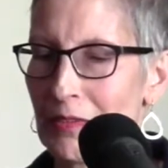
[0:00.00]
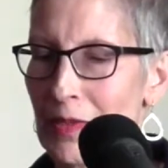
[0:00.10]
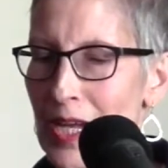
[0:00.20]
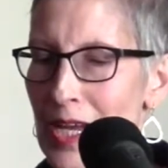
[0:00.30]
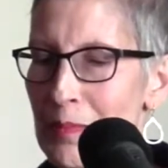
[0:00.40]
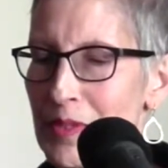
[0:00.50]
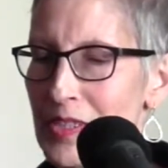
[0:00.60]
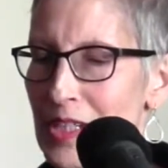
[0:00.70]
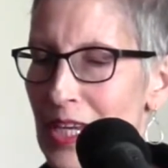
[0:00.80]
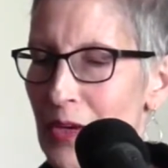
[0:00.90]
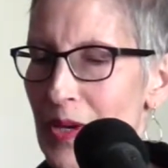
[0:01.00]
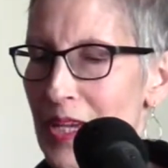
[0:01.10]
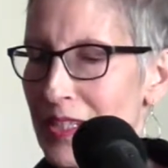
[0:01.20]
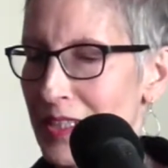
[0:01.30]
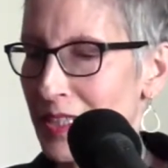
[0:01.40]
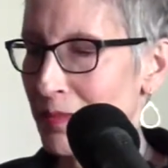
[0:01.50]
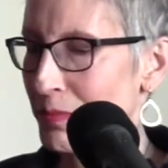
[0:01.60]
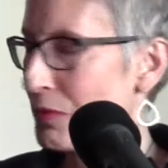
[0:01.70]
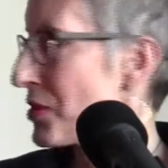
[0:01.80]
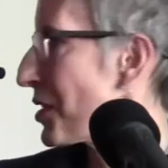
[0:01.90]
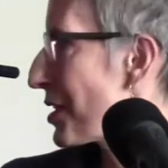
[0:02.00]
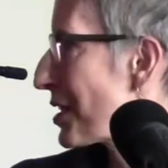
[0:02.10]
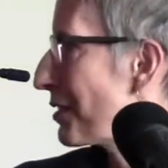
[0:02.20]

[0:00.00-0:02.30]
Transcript: Rob is now editing Bruce's